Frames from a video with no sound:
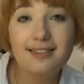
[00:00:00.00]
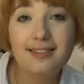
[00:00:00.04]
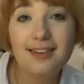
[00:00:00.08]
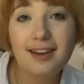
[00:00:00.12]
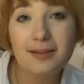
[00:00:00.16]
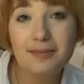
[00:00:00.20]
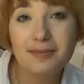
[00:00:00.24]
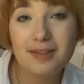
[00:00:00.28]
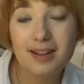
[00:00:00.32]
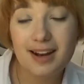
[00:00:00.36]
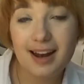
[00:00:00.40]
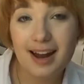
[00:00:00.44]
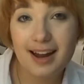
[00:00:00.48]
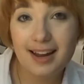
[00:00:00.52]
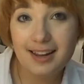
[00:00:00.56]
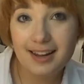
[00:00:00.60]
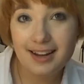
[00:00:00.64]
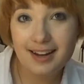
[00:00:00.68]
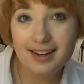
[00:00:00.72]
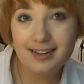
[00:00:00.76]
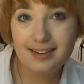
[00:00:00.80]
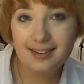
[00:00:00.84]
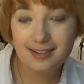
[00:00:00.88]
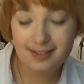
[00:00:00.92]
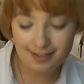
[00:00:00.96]
step that I
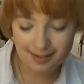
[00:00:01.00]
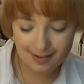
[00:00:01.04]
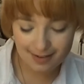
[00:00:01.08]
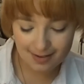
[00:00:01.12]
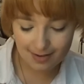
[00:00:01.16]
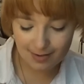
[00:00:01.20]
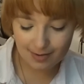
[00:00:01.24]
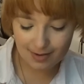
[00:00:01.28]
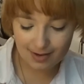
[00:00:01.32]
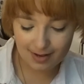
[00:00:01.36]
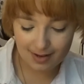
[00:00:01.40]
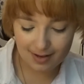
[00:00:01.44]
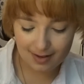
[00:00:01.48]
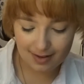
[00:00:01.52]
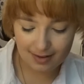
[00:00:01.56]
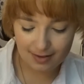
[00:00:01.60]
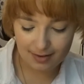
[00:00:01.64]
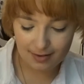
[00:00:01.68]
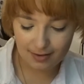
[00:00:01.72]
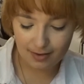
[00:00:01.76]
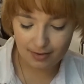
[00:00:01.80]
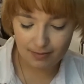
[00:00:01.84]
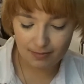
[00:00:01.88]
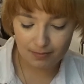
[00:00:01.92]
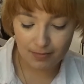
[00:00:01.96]
like to do is
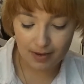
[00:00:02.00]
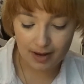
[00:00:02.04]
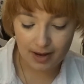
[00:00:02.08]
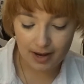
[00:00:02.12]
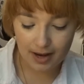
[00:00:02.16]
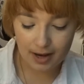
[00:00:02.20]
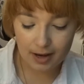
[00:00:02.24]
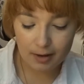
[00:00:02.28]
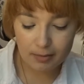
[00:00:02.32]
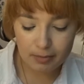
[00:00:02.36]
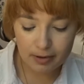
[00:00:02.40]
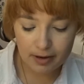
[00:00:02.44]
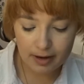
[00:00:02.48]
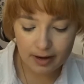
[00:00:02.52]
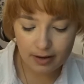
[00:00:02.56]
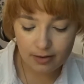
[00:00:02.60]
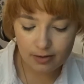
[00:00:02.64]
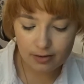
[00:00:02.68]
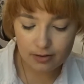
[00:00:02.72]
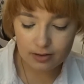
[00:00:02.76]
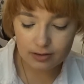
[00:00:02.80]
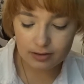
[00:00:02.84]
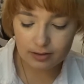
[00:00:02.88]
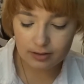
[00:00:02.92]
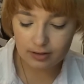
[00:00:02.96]
my
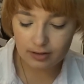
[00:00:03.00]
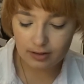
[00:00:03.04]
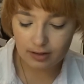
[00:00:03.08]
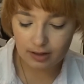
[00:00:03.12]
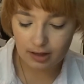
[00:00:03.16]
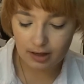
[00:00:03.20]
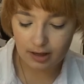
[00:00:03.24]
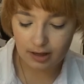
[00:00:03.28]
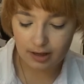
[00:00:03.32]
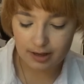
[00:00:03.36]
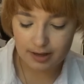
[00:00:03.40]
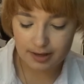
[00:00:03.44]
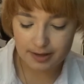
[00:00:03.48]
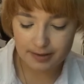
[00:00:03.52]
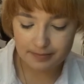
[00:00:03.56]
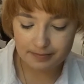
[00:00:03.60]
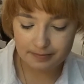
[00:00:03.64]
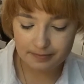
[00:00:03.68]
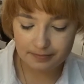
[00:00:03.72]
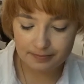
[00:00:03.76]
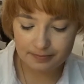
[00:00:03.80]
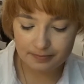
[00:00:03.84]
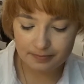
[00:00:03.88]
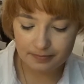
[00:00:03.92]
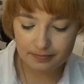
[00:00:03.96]
eyebrows.
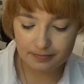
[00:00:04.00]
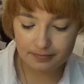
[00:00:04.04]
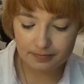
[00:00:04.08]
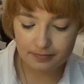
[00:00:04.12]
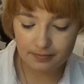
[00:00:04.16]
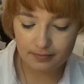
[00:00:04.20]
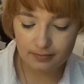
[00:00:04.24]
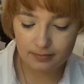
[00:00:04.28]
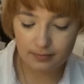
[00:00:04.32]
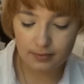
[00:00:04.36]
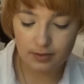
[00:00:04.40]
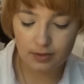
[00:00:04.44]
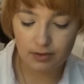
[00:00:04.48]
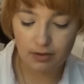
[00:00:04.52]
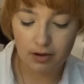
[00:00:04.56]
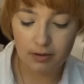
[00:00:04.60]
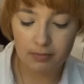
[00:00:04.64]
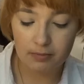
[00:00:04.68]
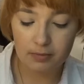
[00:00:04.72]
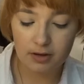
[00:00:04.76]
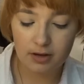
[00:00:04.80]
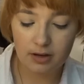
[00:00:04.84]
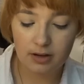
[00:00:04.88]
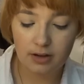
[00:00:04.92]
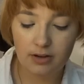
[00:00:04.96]
So I'm
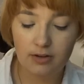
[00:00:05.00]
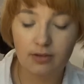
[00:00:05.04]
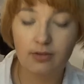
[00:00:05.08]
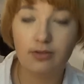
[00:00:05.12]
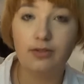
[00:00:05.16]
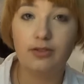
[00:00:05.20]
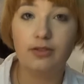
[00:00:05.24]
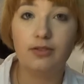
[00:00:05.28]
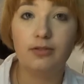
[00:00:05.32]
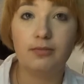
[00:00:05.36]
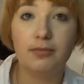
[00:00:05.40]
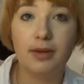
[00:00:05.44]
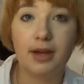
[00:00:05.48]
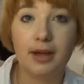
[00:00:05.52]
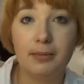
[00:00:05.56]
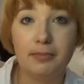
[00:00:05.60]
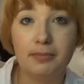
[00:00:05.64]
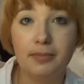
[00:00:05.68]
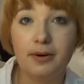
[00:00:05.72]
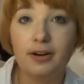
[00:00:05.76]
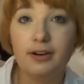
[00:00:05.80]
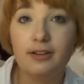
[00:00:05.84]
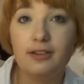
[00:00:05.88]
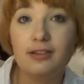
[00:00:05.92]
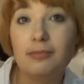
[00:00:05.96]
gonna use my
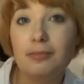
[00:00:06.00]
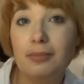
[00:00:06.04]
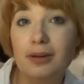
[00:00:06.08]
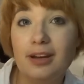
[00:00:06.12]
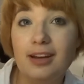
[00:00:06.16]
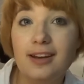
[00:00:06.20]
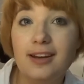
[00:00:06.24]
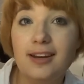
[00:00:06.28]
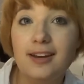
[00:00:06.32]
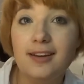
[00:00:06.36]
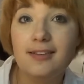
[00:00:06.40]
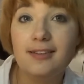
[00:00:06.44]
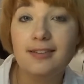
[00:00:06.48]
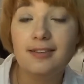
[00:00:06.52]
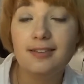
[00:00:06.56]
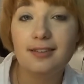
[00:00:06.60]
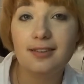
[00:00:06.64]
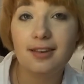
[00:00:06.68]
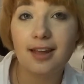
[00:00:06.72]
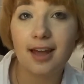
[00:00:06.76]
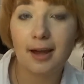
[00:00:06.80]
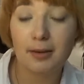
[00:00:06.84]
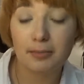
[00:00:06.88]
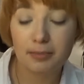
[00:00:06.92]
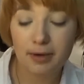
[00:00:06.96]
Burt's Bees
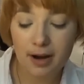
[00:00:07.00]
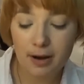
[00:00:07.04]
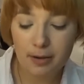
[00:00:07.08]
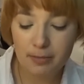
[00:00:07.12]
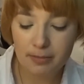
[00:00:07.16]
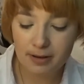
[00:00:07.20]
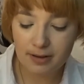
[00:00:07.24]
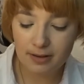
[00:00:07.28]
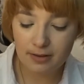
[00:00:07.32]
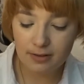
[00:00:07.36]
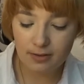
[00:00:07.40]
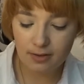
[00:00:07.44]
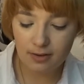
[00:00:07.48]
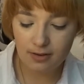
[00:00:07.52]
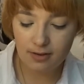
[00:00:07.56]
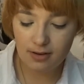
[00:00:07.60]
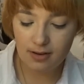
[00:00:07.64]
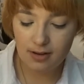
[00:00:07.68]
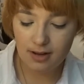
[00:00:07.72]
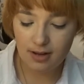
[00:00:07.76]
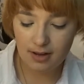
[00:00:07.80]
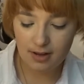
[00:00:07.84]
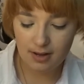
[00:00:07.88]
eyebrow pencil.